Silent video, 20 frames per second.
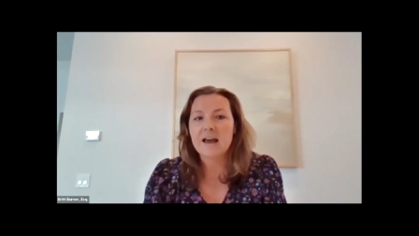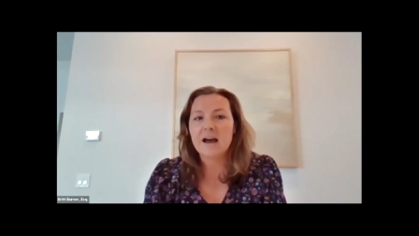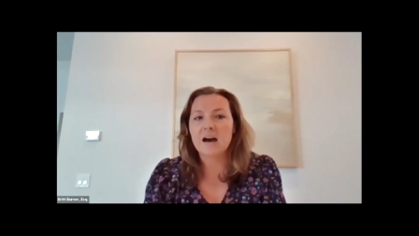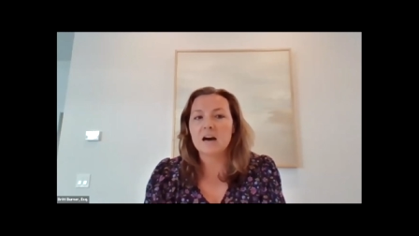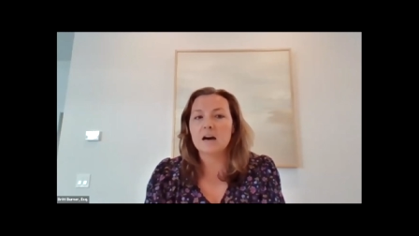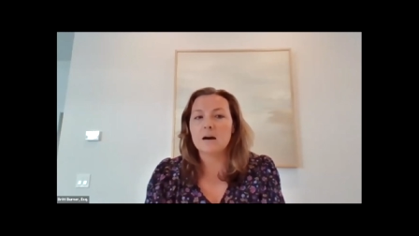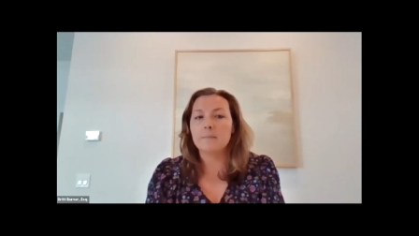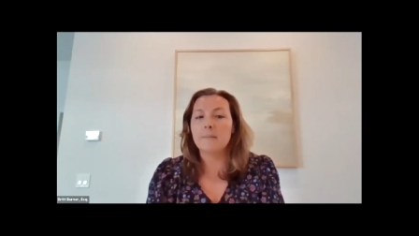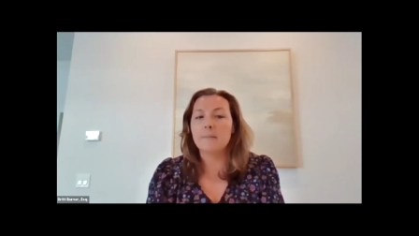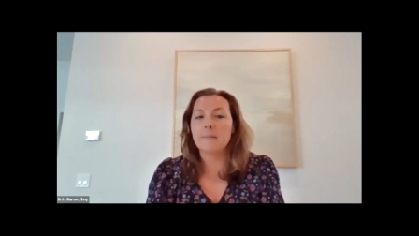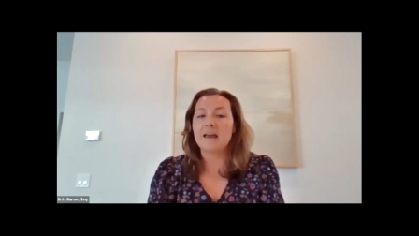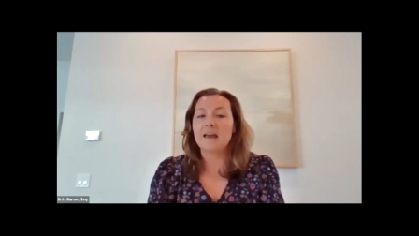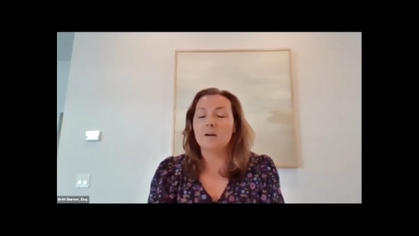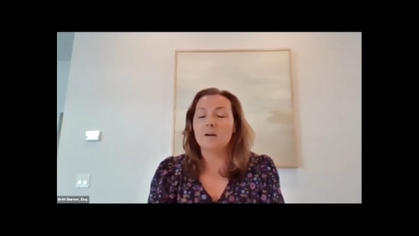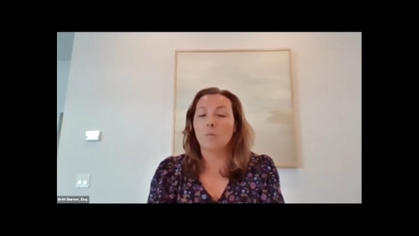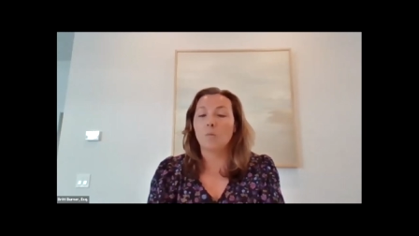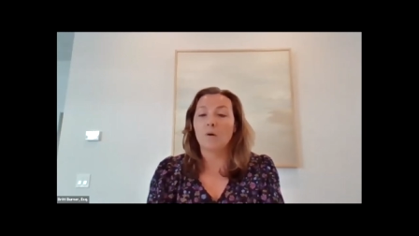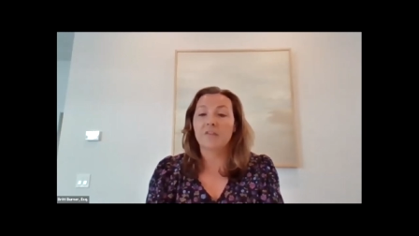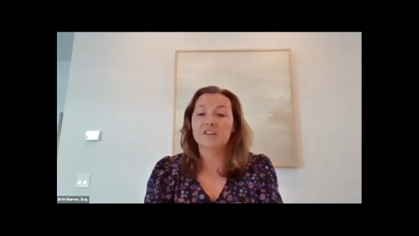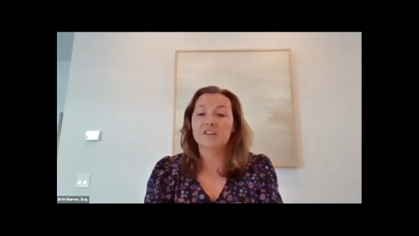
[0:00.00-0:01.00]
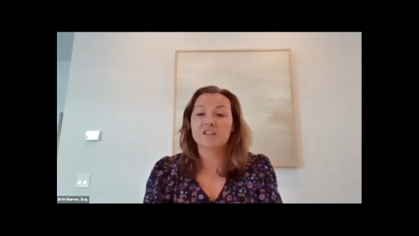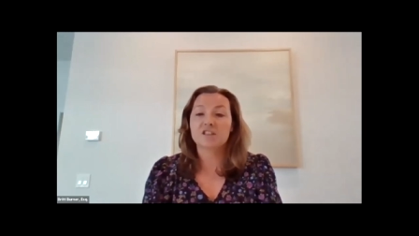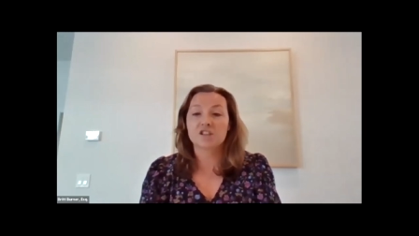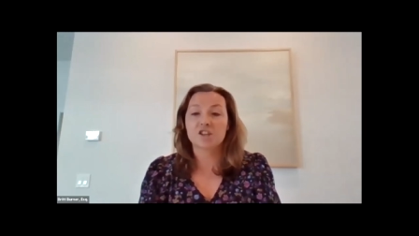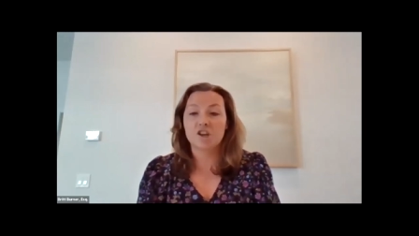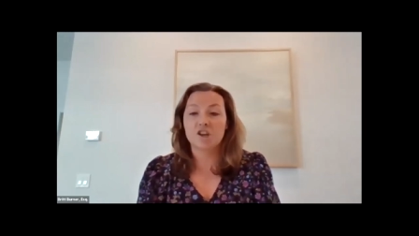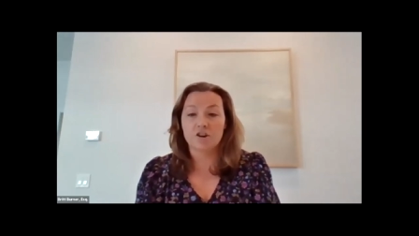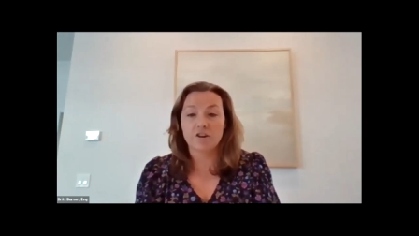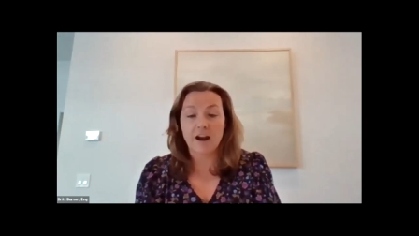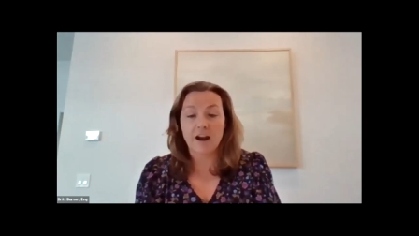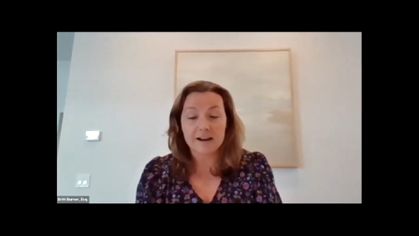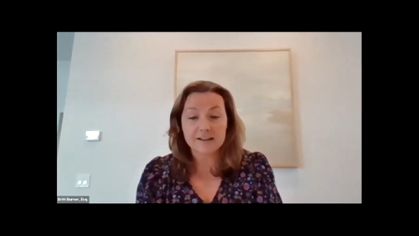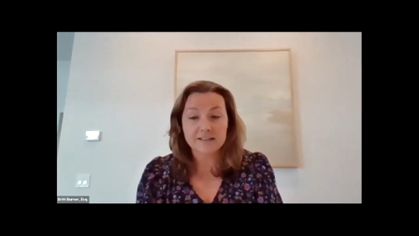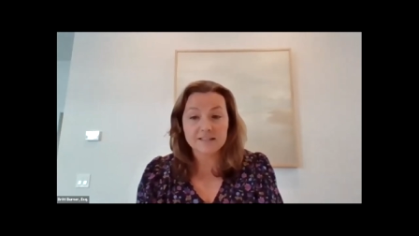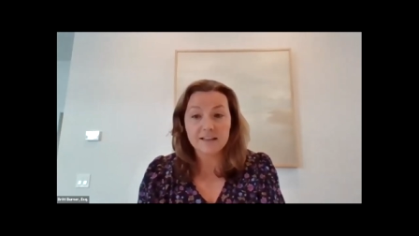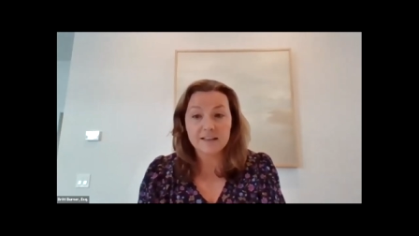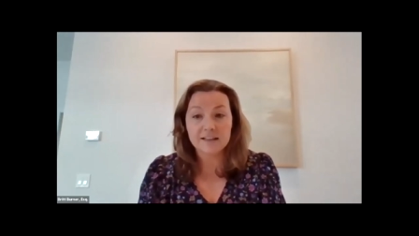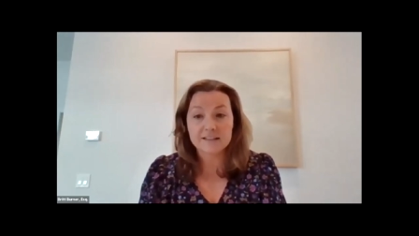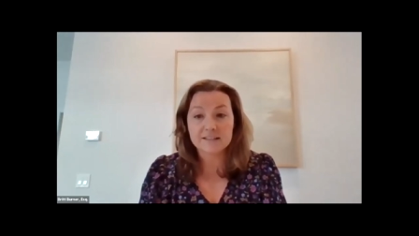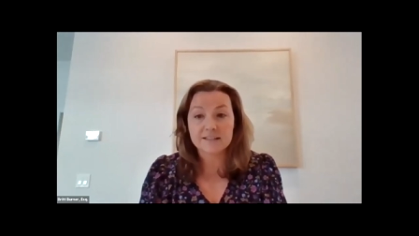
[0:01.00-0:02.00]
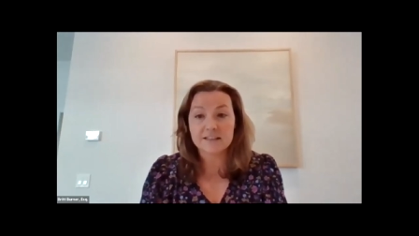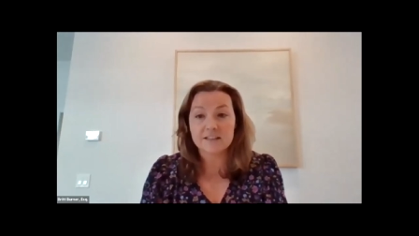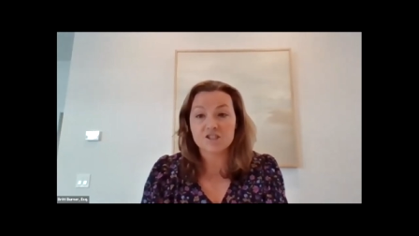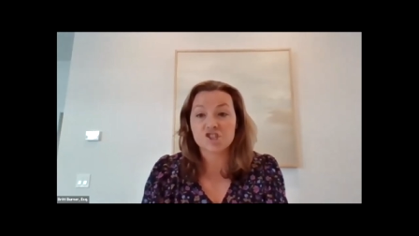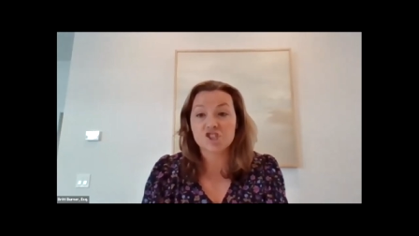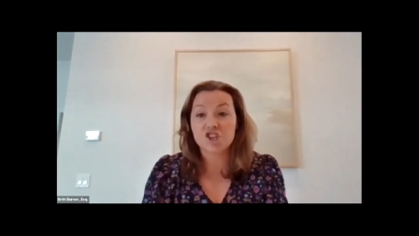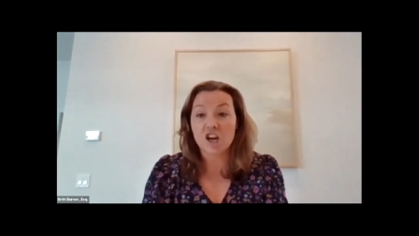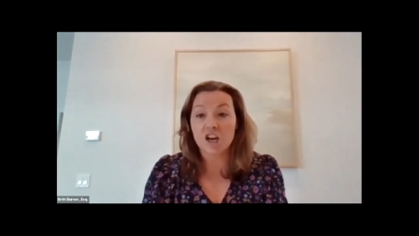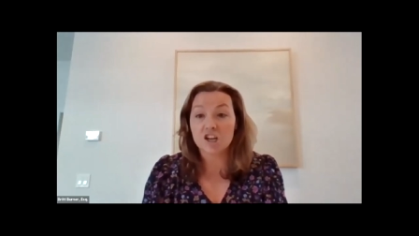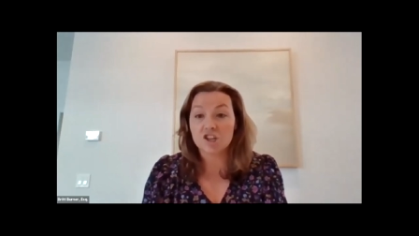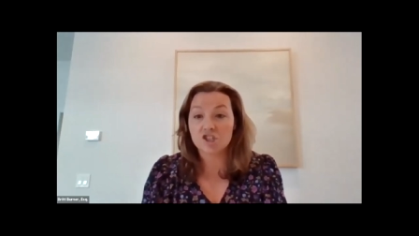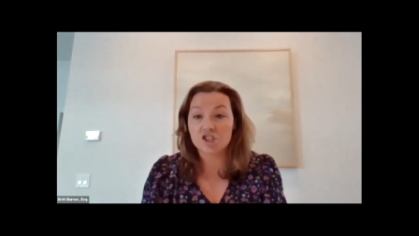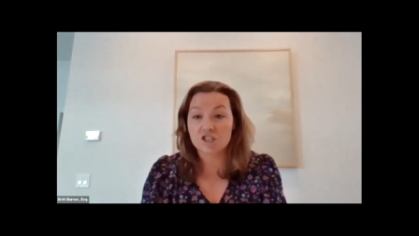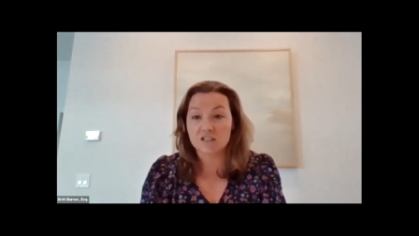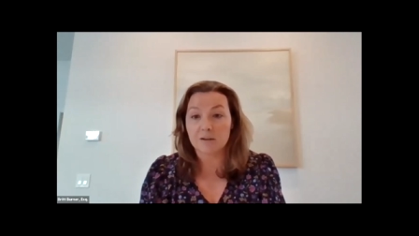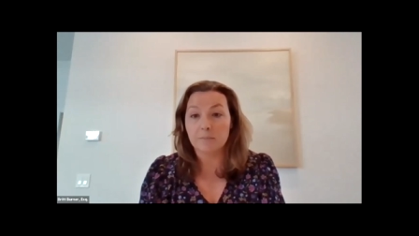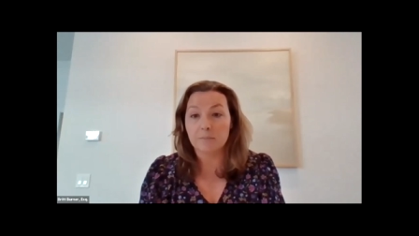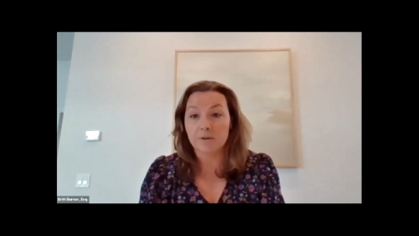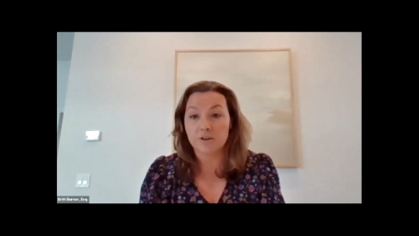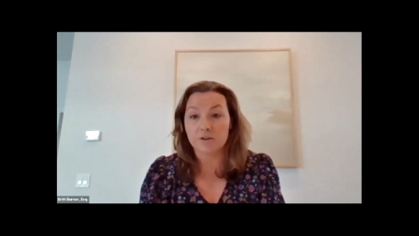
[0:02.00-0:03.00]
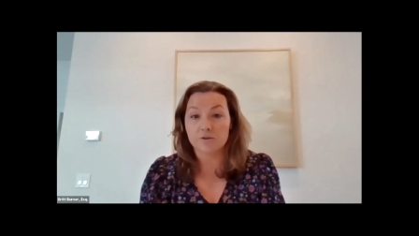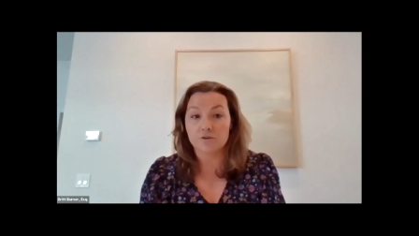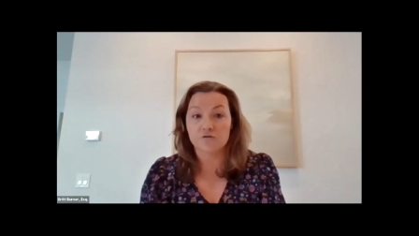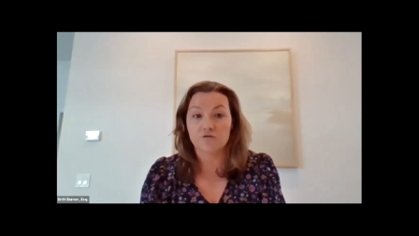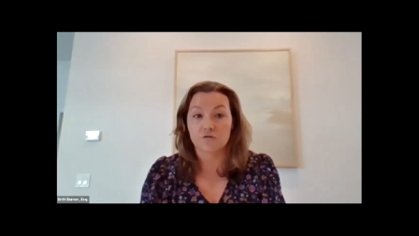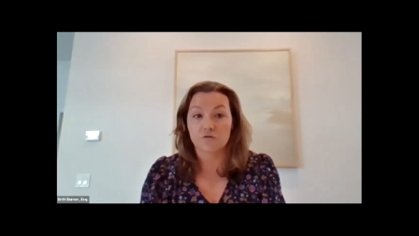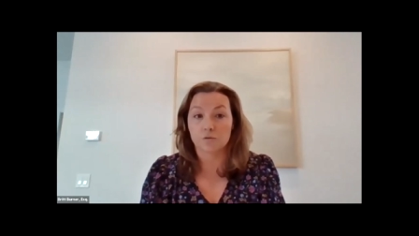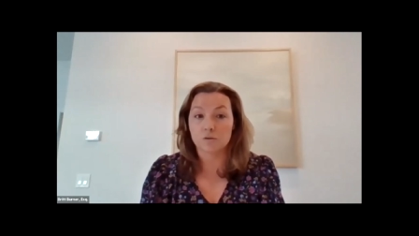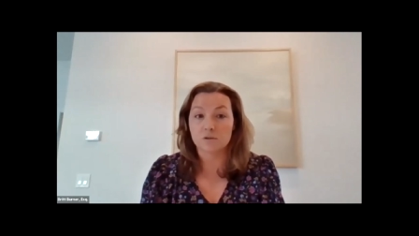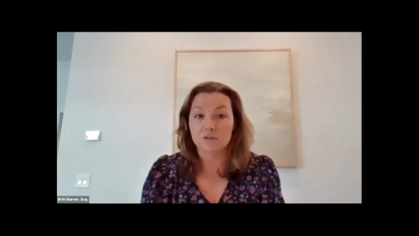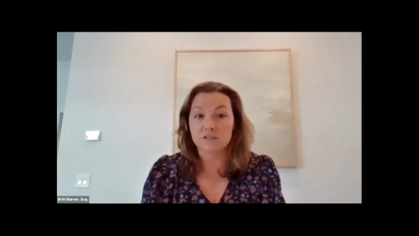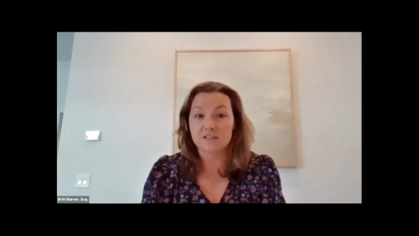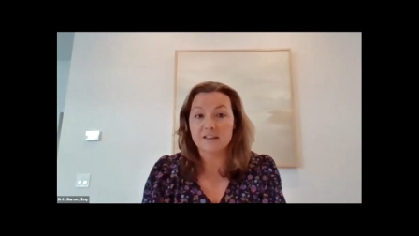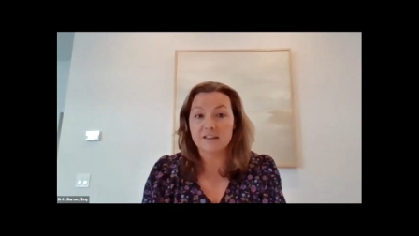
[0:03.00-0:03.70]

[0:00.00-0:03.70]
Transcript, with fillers: Um, and what the SECURE Act did is it changed some of those rules.